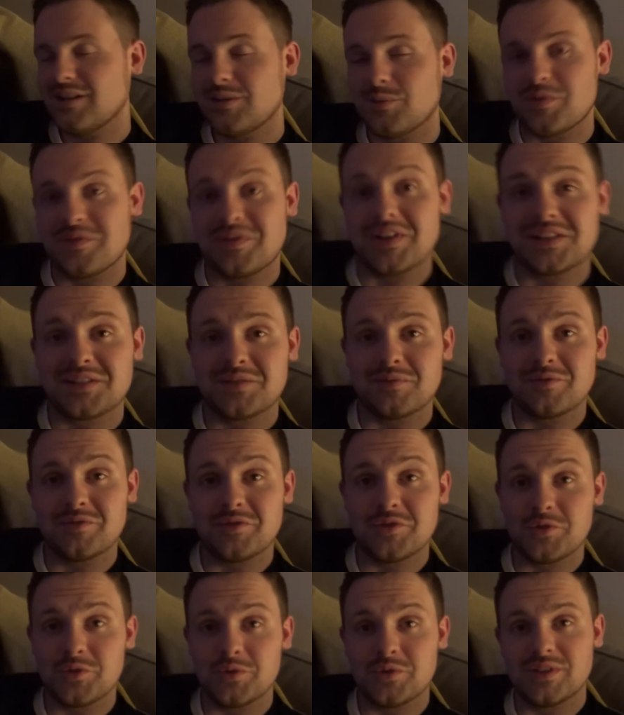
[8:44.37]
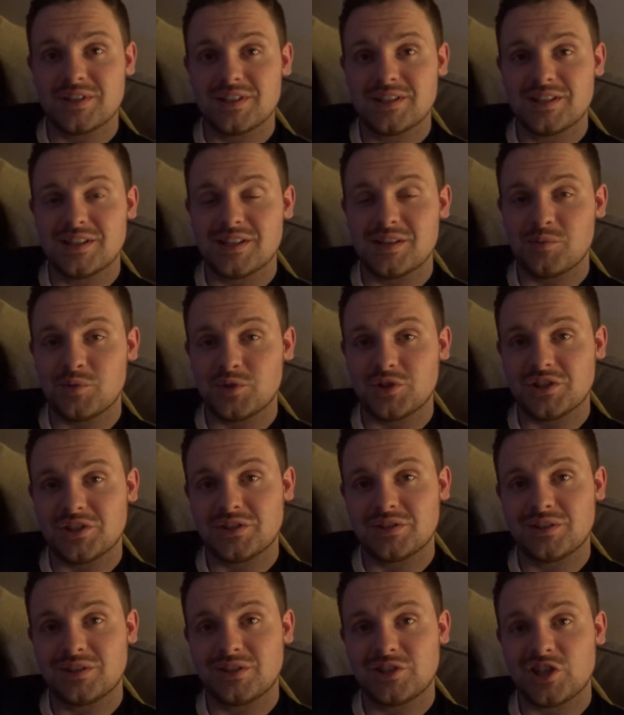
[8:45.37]
We've had some food and we're
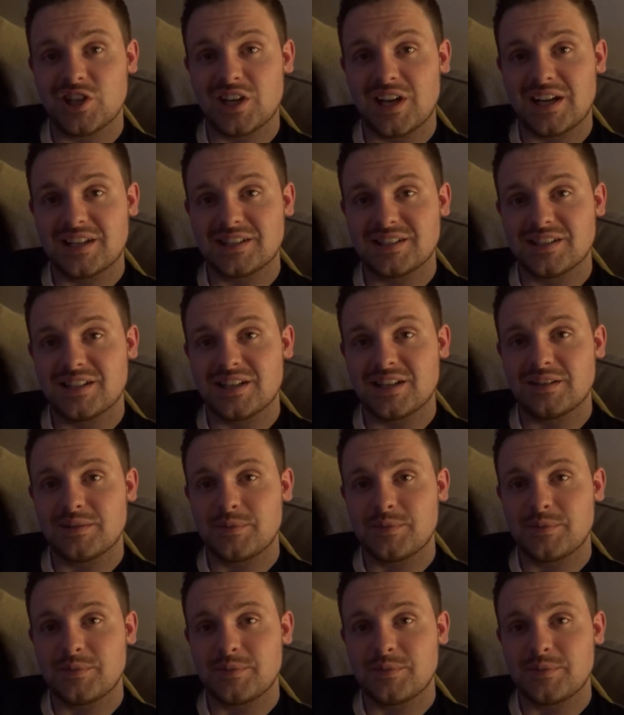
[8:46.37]
just chillaxing now.